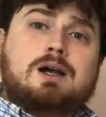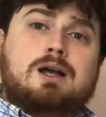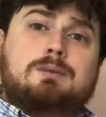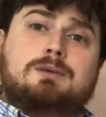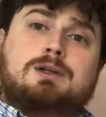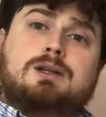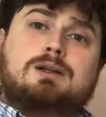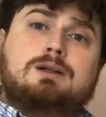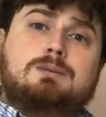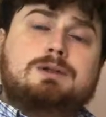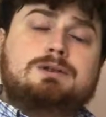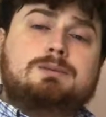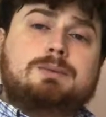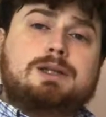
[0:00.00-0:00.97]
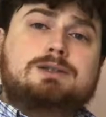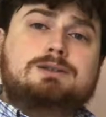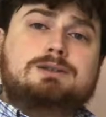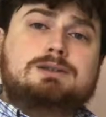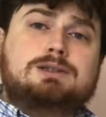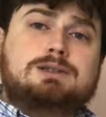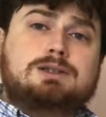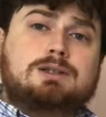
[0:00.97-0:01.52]
I'm going to end up using
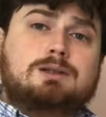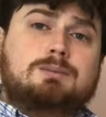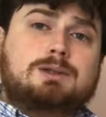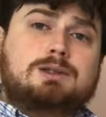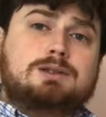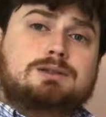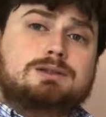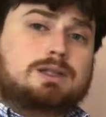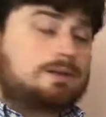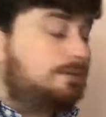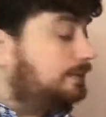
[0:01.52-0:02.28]
matrices here because I